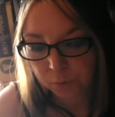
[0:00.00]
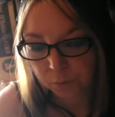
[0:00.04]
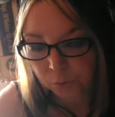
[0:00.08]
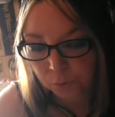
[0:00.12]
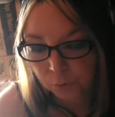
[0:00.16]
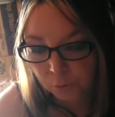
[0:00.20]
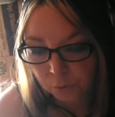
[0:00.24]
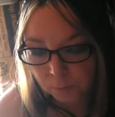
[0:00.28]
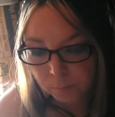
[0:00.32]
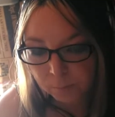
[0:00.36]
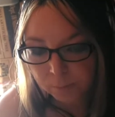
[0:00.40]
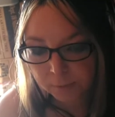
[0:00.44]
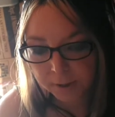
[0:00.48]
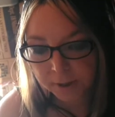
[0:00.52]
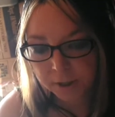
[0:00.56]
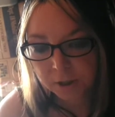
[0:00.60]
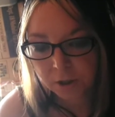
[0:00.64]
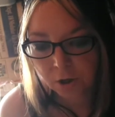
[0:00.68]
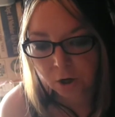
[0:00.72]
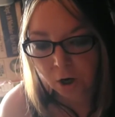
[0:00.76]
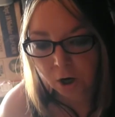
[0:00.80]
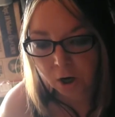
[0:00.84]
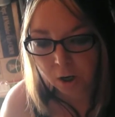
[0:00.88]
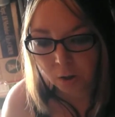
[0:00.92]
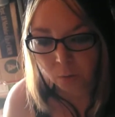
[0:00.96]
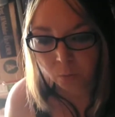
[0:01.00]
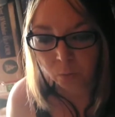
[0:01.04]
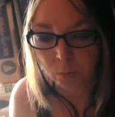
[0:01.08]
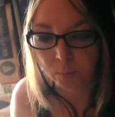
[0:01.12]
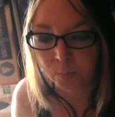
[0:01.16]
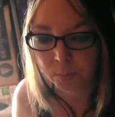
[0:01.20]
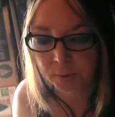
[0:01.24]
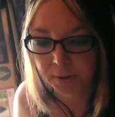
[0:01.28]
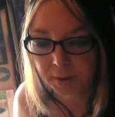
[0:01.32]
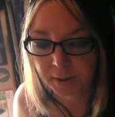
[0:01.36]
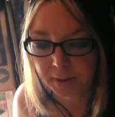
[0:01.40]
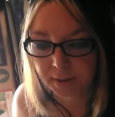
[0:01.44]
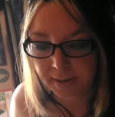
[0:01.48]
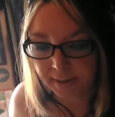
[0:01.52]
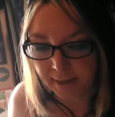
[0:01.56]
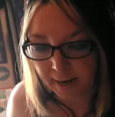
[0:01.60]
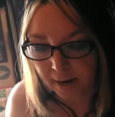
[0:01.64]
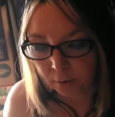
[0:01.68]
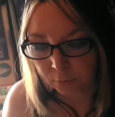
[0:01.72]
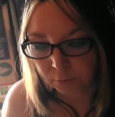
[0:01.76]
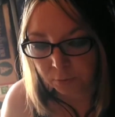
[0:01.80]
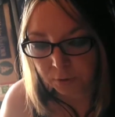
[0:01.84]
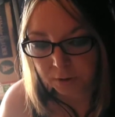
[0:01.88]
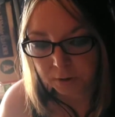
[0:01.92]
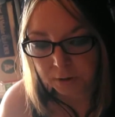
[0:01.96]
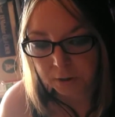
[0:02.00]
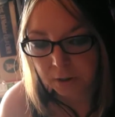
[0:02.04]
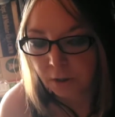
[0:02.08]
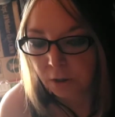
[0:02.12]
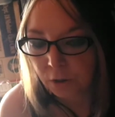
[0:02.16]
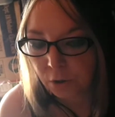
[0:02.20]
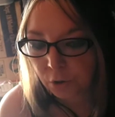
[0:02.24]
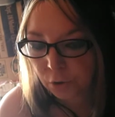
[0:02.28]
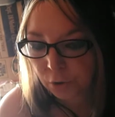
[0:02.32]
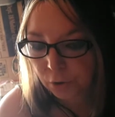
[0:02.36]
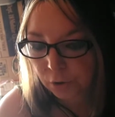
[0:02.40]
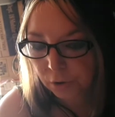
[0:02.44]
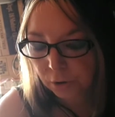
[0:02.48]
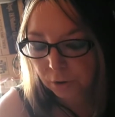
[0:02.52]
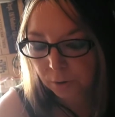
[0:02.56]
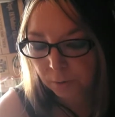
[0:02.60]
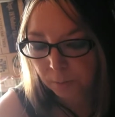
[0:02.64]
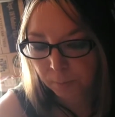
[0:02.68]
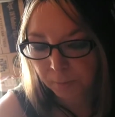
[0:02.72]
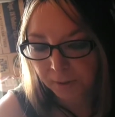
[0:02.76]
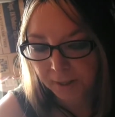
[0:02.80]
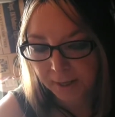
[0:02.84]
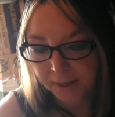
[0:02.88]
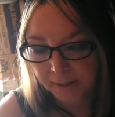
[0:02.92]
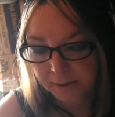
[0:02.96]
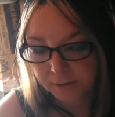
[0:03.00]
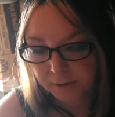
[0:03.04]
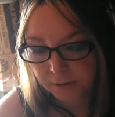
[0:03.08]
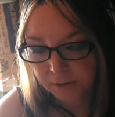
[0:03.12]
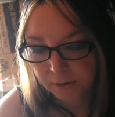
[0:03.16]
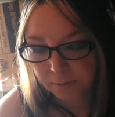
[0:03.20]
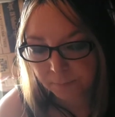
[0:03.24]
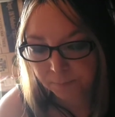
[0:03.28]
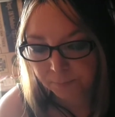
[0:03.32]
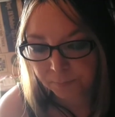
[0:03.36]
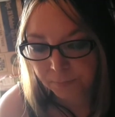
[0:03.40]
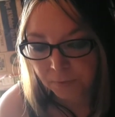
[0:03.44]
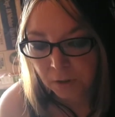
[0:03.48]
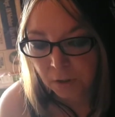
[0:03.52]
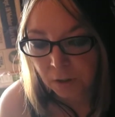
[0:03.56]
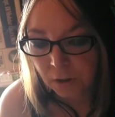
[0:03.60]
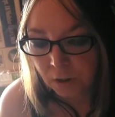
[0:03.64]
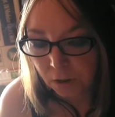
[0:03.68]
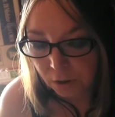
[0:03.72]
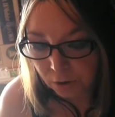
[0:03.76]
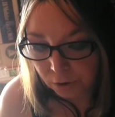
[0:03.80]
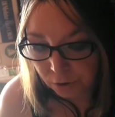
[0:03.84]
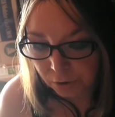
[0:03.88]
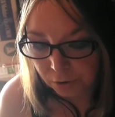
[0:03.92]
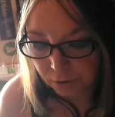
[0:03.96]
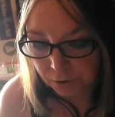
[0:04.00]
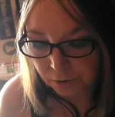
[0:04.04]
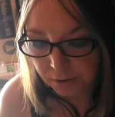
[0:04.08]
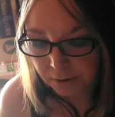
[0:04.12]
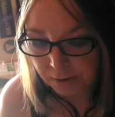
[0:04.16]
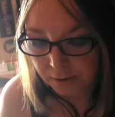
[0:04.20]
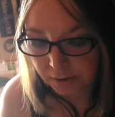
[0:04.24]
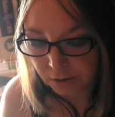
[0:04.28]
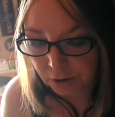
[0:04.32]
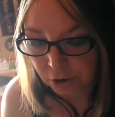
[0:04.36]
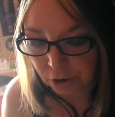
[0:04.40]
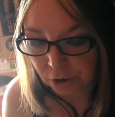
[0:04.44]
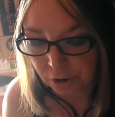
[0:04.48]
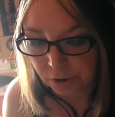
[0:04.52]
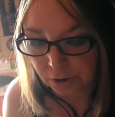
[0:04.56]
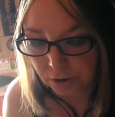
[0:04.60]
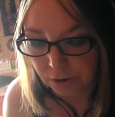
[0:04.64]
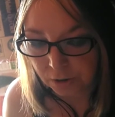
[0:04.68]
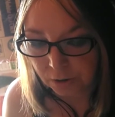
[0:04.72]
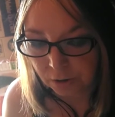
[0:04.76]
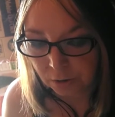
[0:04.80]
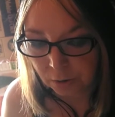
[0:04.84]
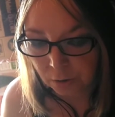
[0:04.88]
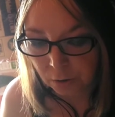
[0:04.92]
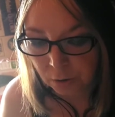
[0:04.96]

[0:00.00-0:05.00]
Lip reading: your brain and heart will put doubt into your plans, into your decisions.